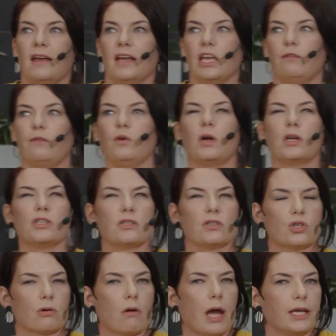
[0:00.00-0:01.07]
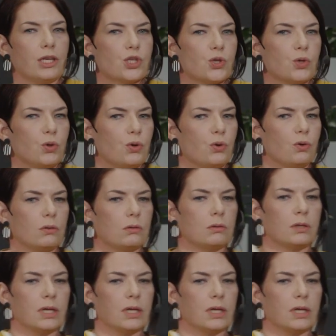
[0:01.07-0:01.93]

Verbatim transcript: if you are just trying to